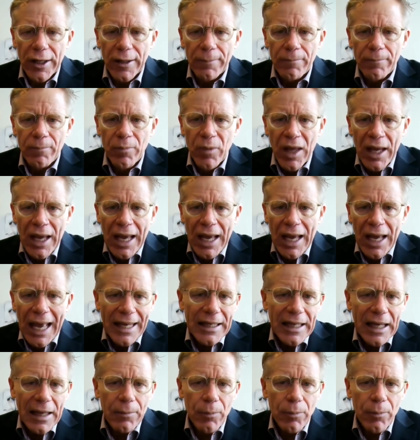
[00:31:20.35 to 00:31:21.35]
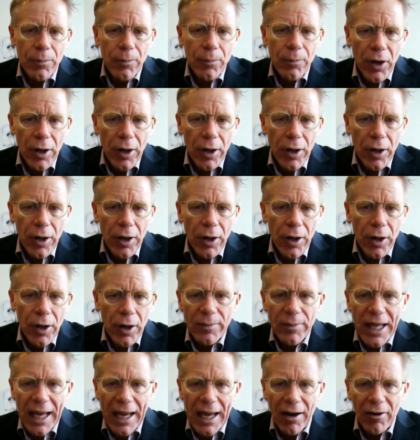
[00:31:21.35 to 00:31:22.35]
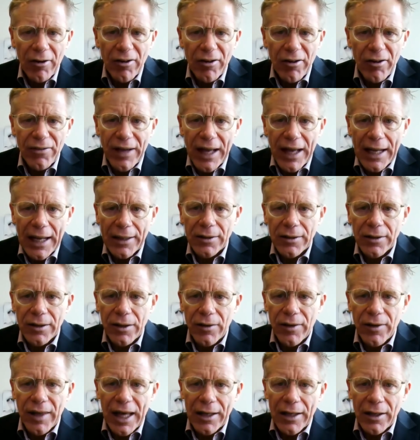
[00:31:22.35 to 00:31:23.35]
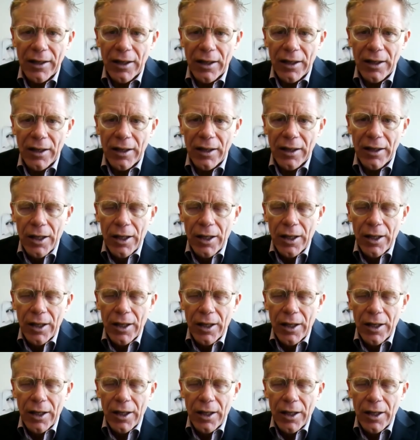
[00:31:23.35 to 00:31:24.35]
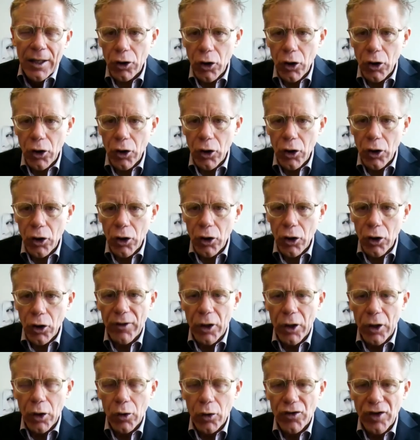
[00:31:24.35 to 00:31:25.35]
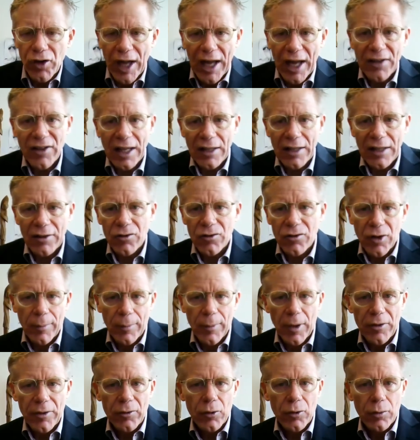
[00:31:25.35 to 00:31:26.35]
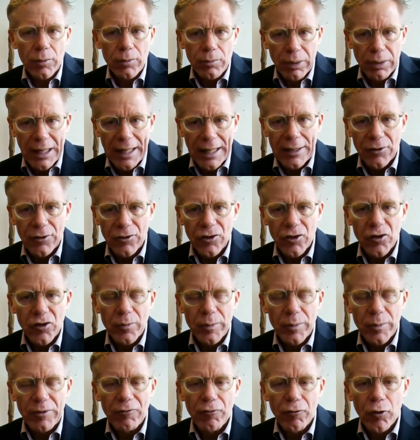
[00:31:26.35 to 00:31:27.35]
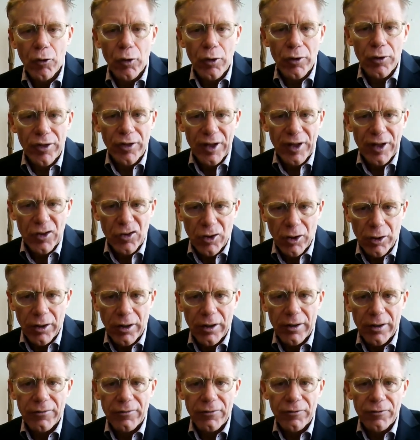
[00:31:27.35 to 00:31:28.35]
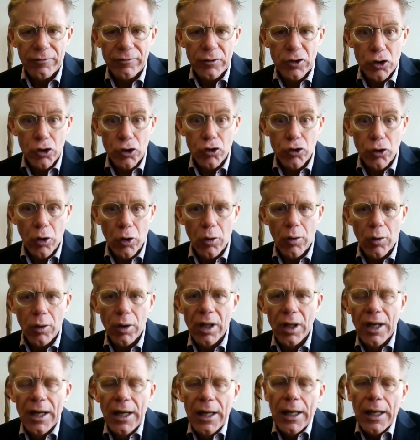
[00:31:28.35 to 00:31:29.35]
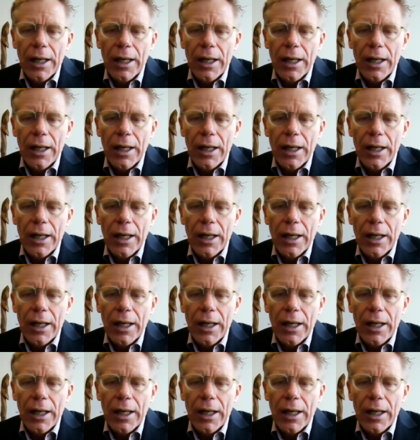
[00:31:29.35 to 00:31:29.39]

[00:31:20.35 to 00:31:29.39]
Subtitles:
And again, part of this may be artifact in that China had closed all of those, as had some other places before things got out of control.